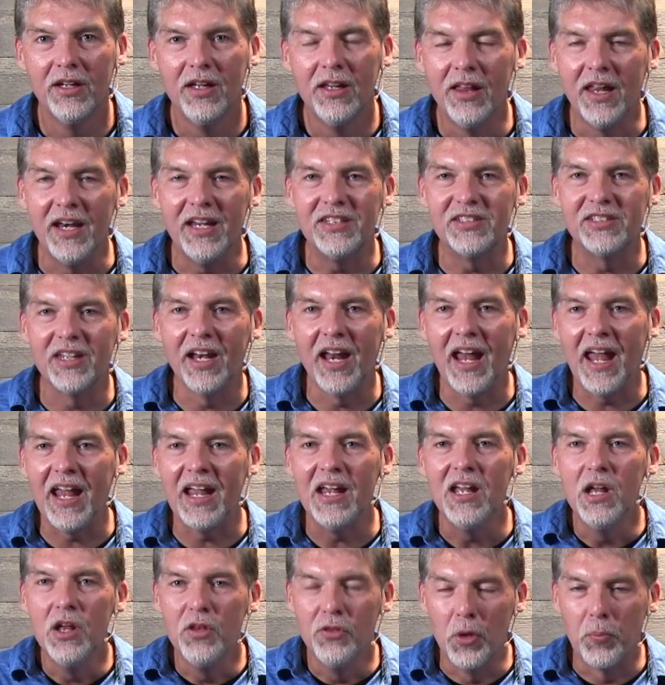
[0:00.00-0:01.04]
That he said,
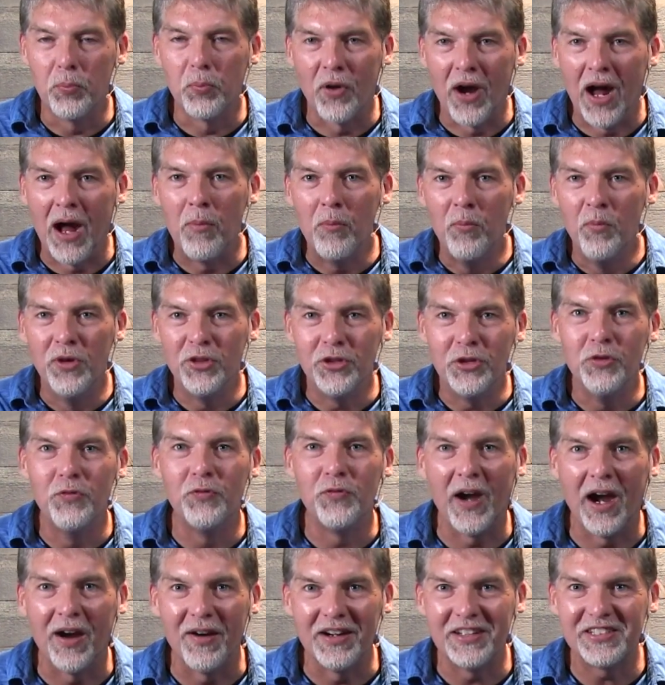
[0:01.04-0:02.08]
hey, the problem with you
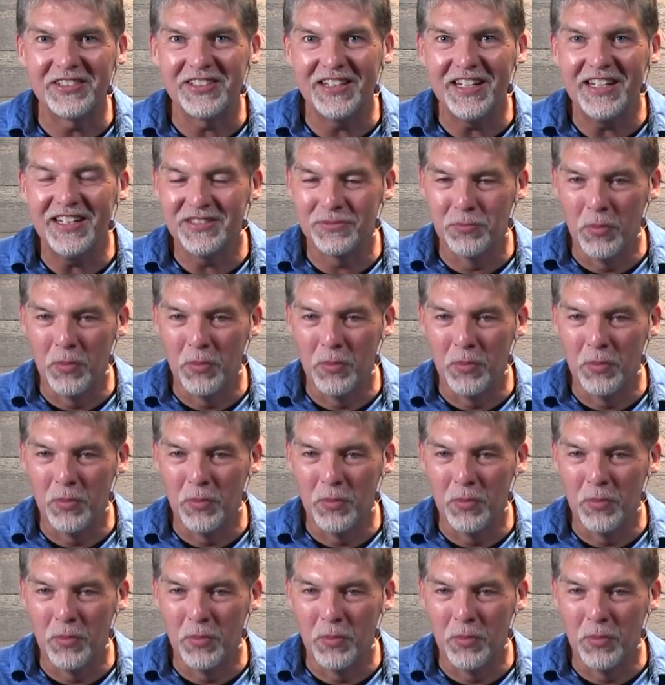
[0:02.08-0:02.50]
Pharisees,